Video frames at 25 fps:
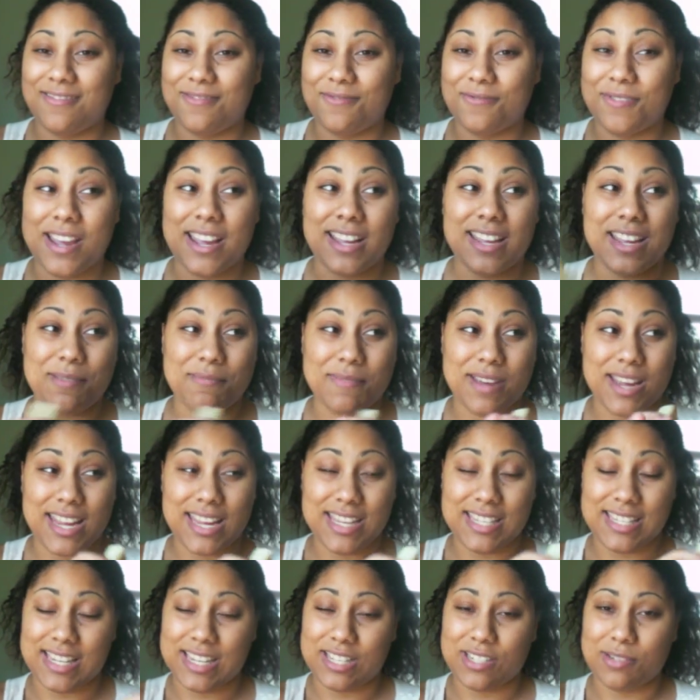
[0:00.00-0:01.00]
where I keep my
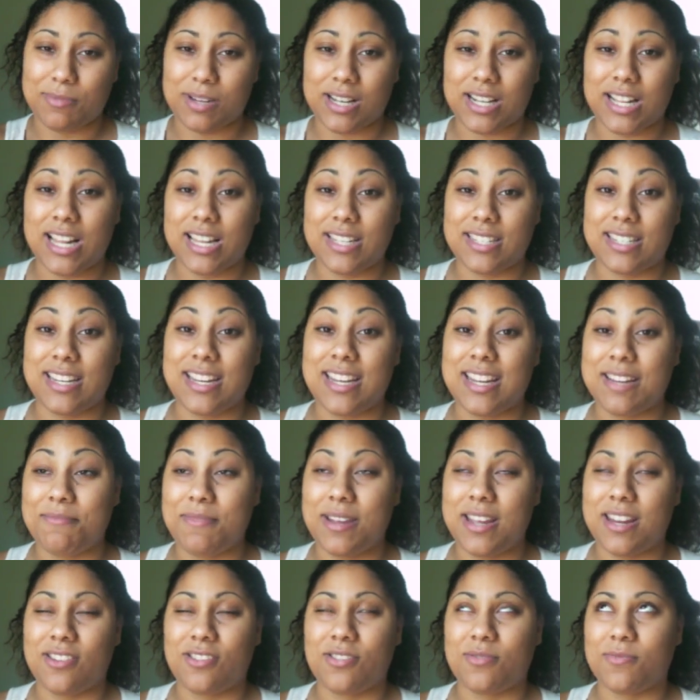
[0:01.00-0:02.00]
head stash in my closet, it
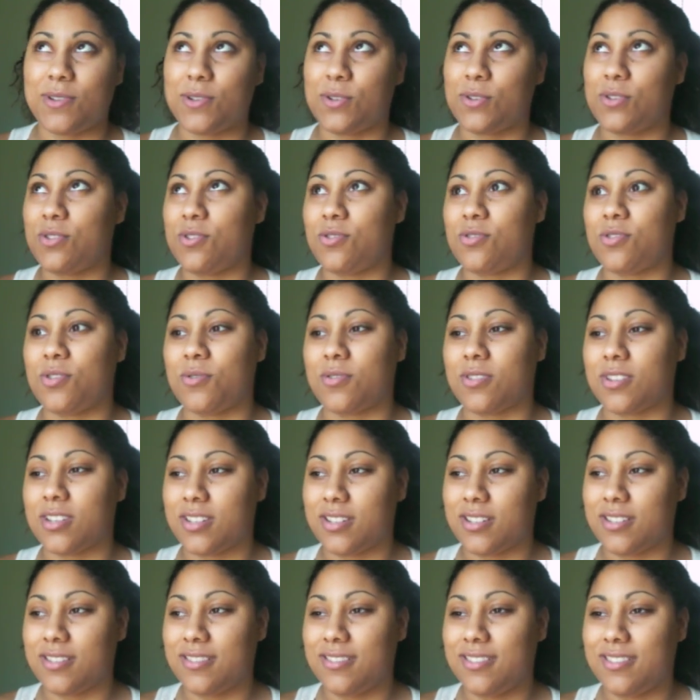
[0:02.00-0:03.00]
made it smell so
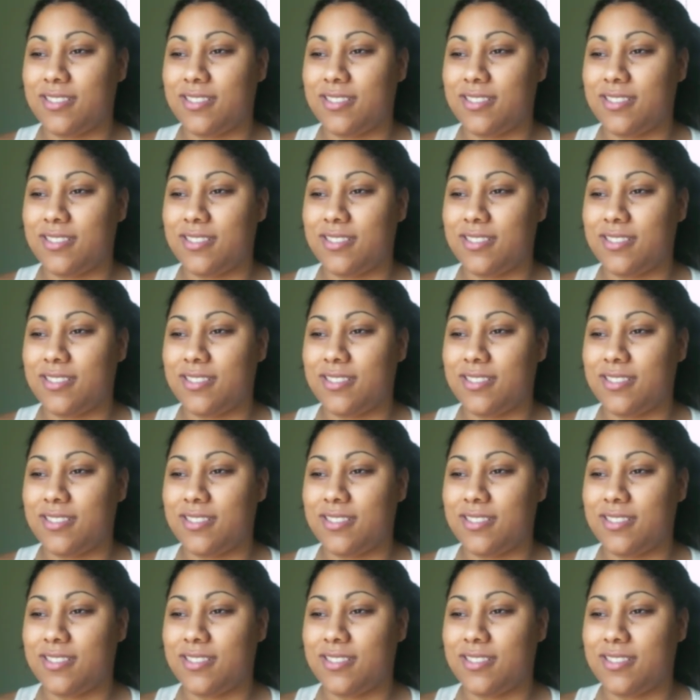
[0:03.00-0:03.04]
good.